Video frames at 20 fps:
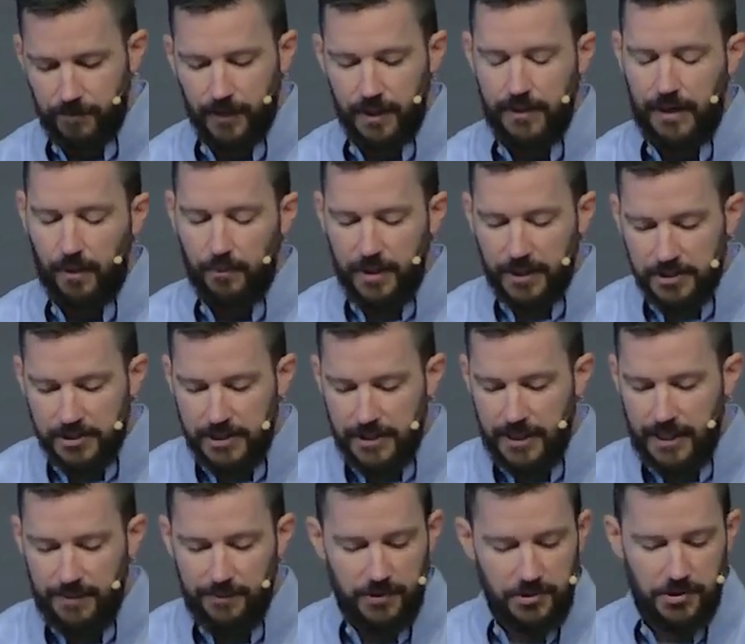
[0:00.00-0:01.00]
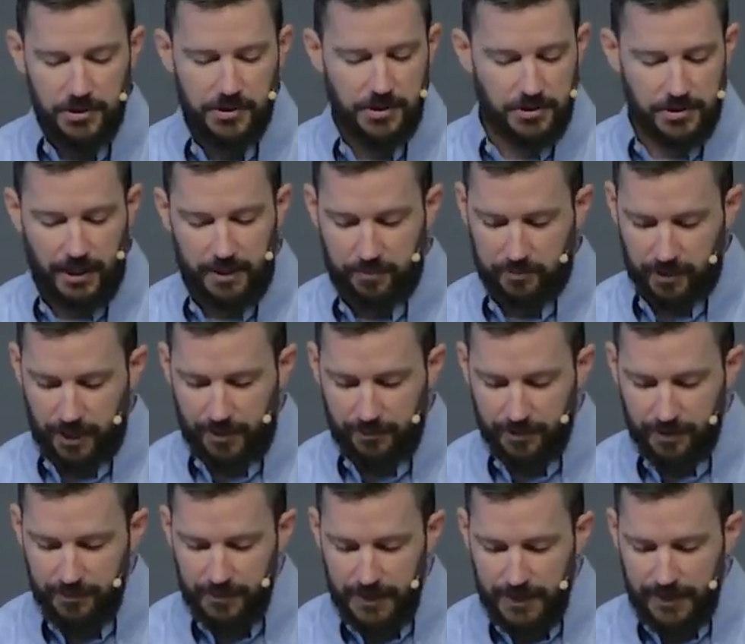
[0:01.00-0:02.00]
Now, mixing images is not a
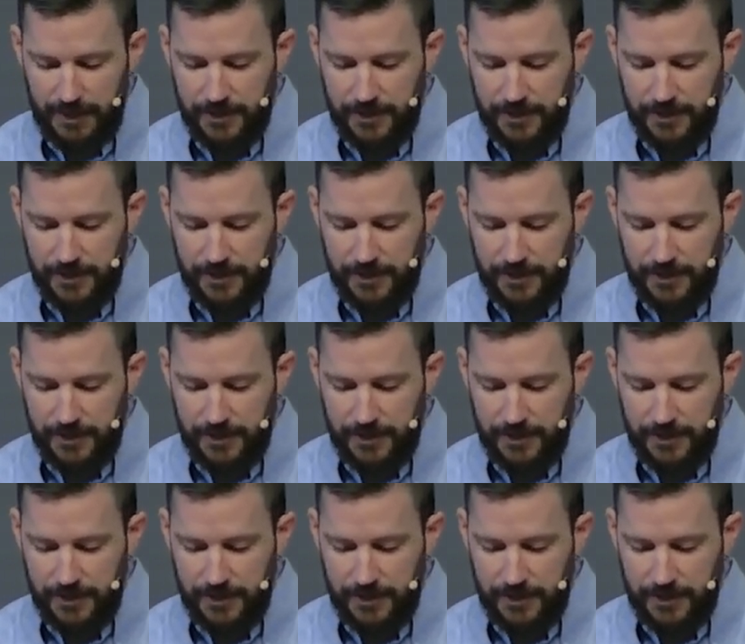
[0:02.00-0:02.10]
problem.